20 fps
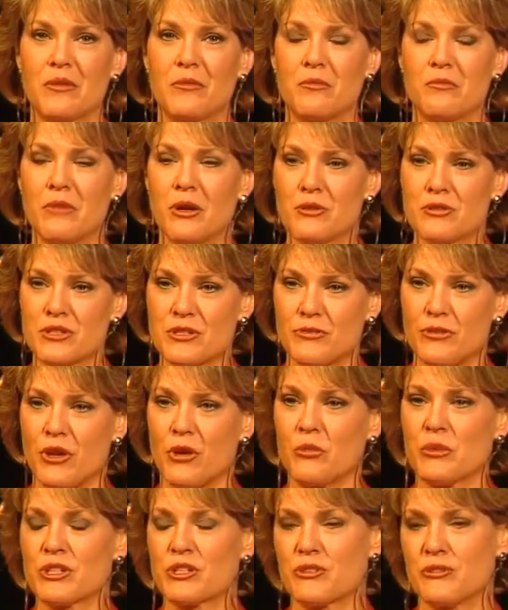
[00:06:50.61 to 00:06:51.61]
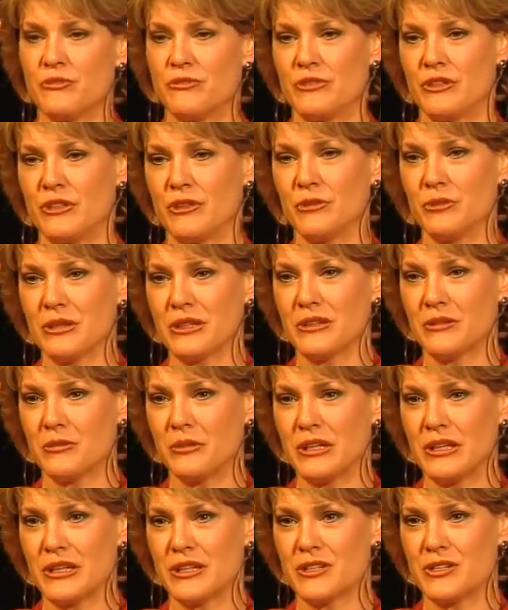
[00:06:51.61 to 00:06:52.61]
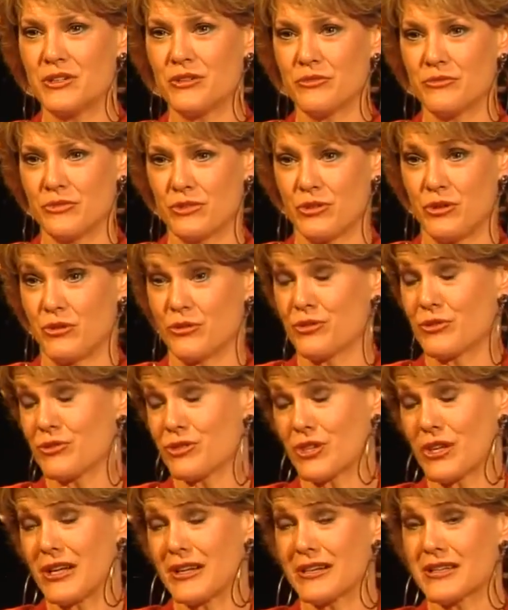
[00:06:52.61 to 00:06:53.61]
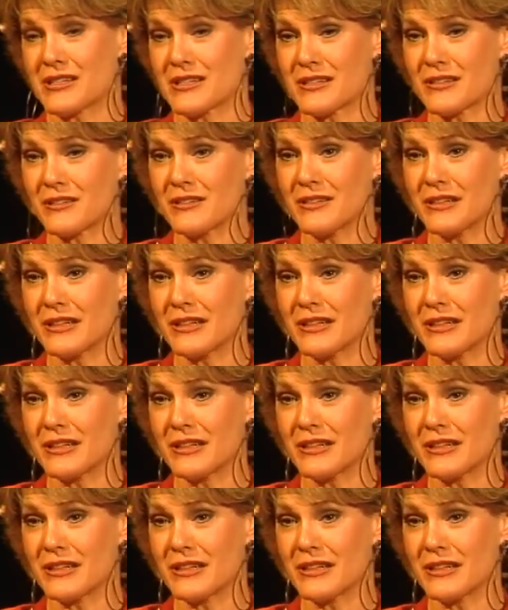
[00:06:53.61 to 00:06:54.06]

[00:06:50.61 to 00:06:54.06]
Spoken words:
Most of all, what you feel when you're told your child has a